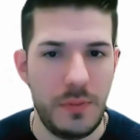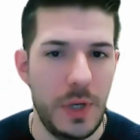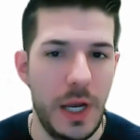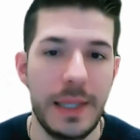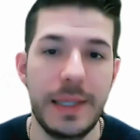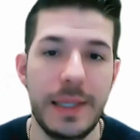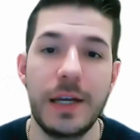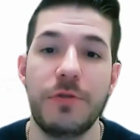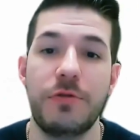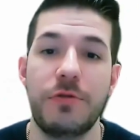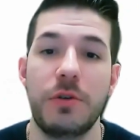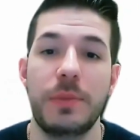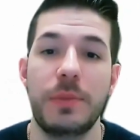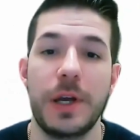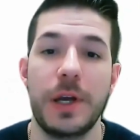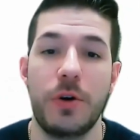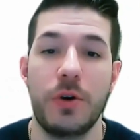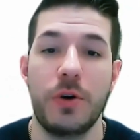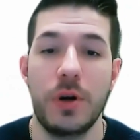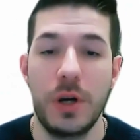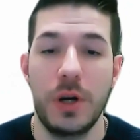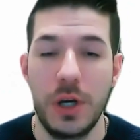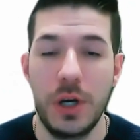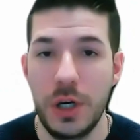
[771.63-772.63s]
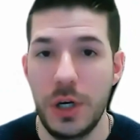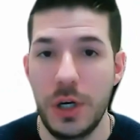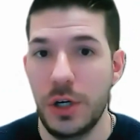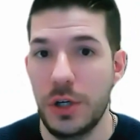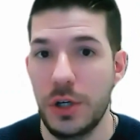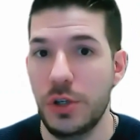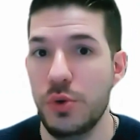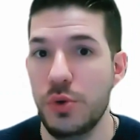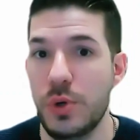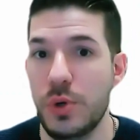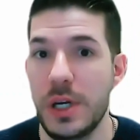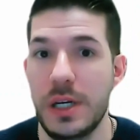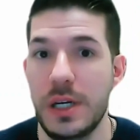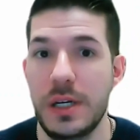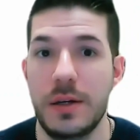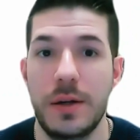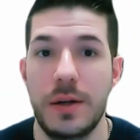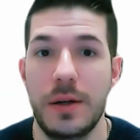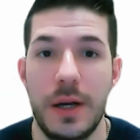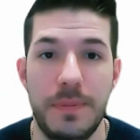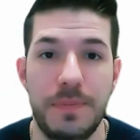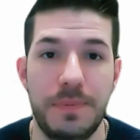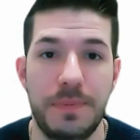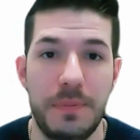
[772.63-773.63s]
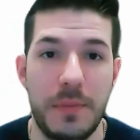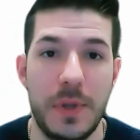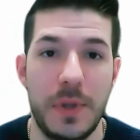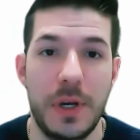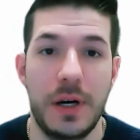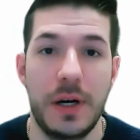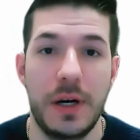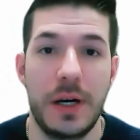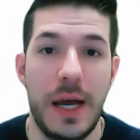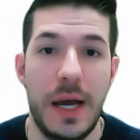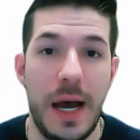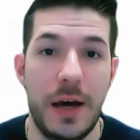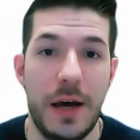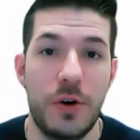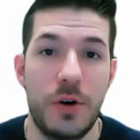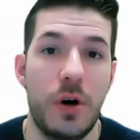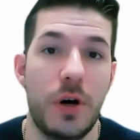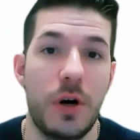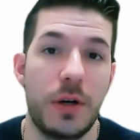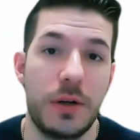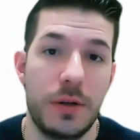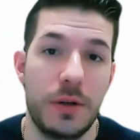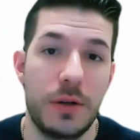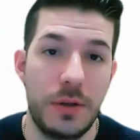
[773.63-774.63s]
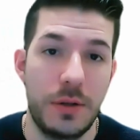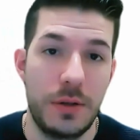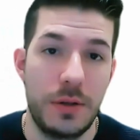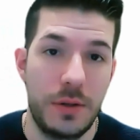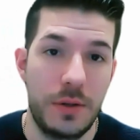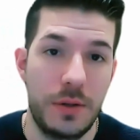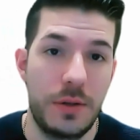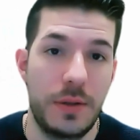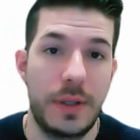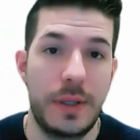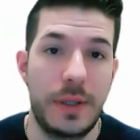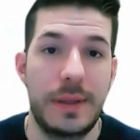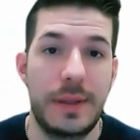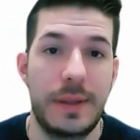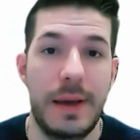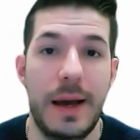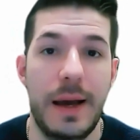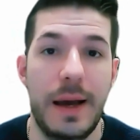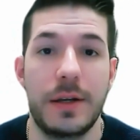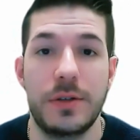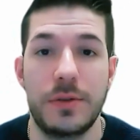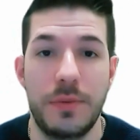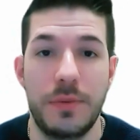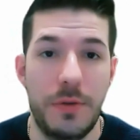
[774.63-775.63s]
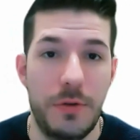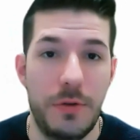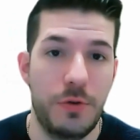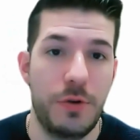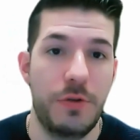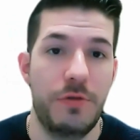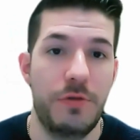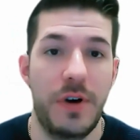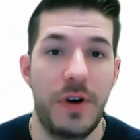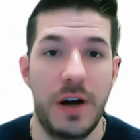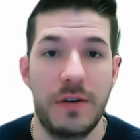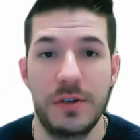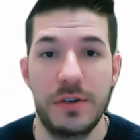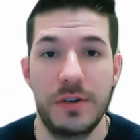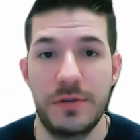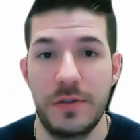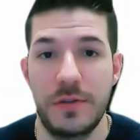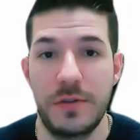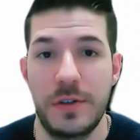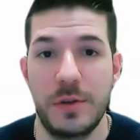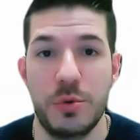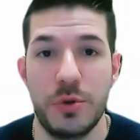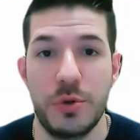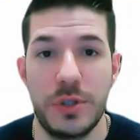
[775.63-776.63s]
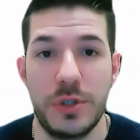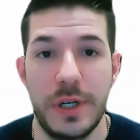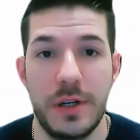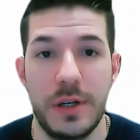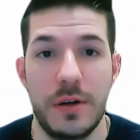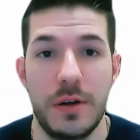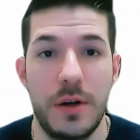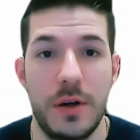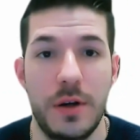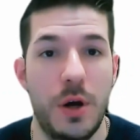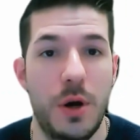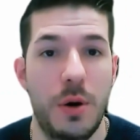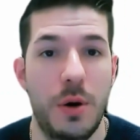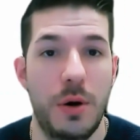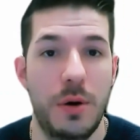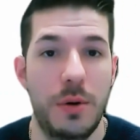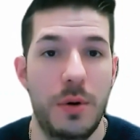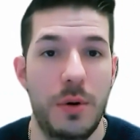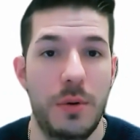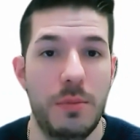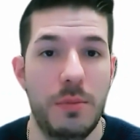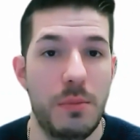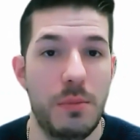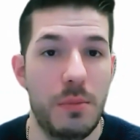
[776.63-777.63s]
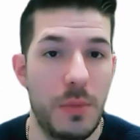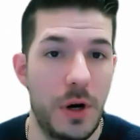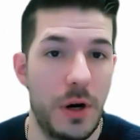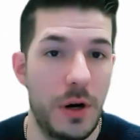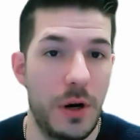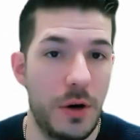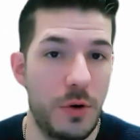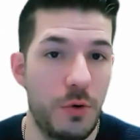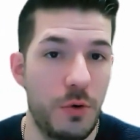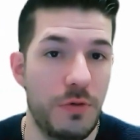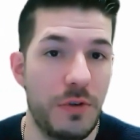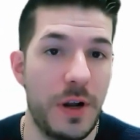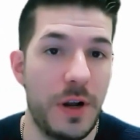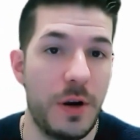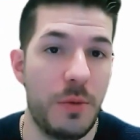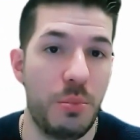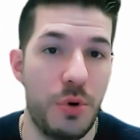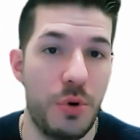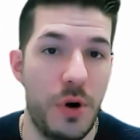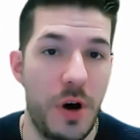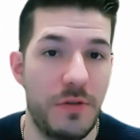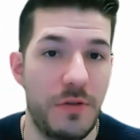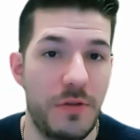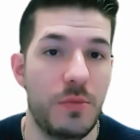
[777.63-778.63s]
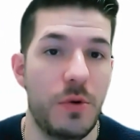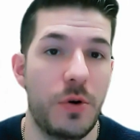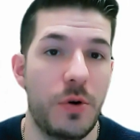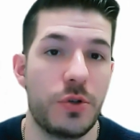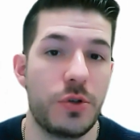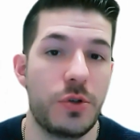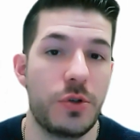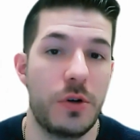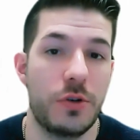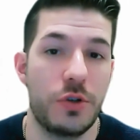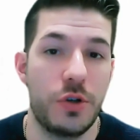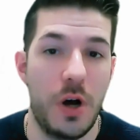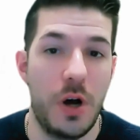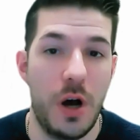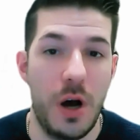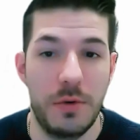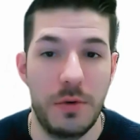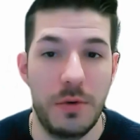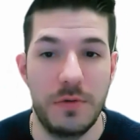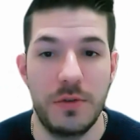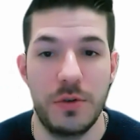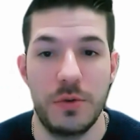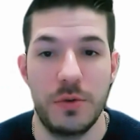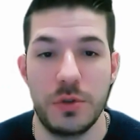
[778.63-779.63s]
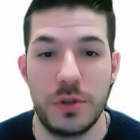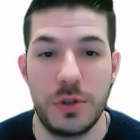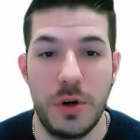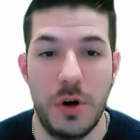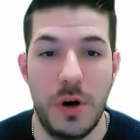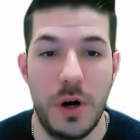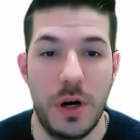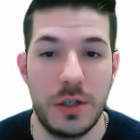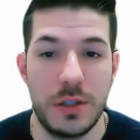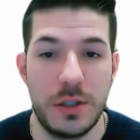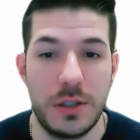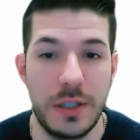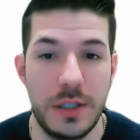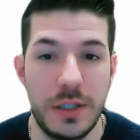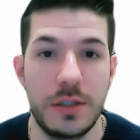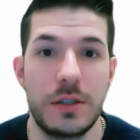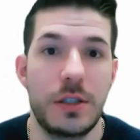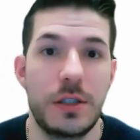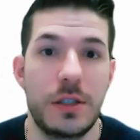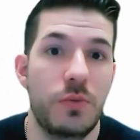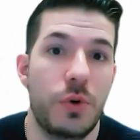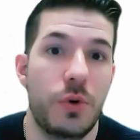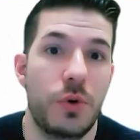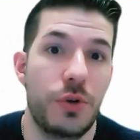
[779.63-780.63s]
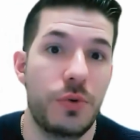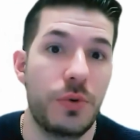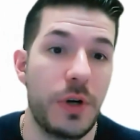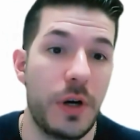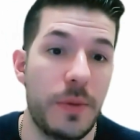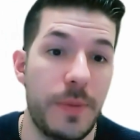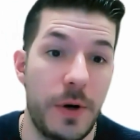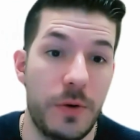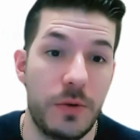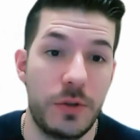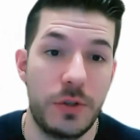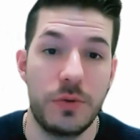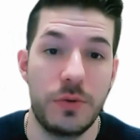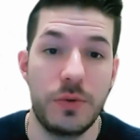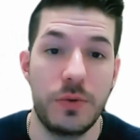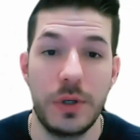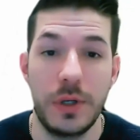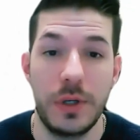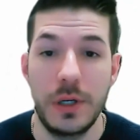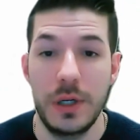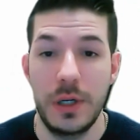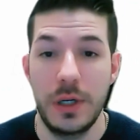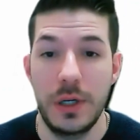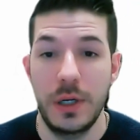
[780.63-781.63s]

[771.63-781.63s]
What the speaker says: And then from there, you can add on that 35 to 50% overhead and profit margin on top of those costs and see where you come out to.